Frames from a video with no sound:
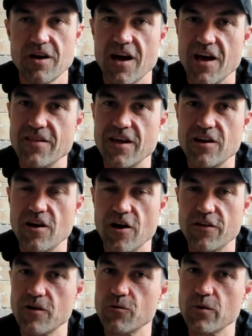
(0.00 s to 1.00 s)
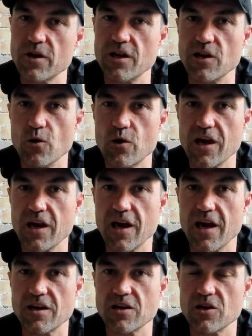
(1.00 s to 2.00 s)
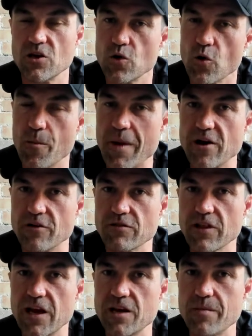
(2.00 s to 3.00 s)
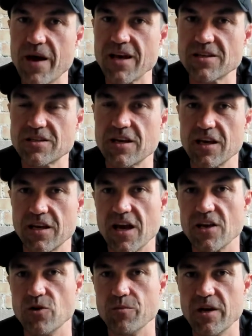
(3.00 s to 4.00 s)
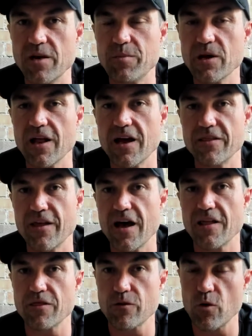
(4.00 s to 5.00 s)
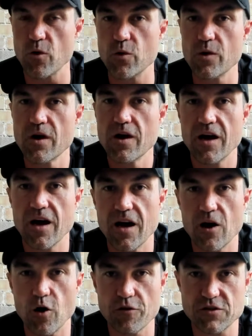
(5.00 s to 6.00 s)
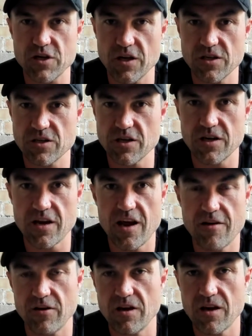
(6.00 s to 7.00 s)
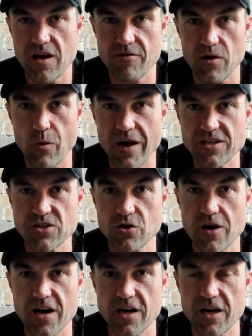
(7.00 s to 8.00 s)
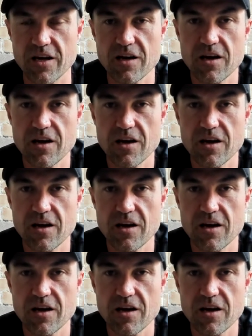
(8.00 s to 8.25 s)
And then I think really looking at your amount of lean mass, and can you manipulate that through off-season heavy weights training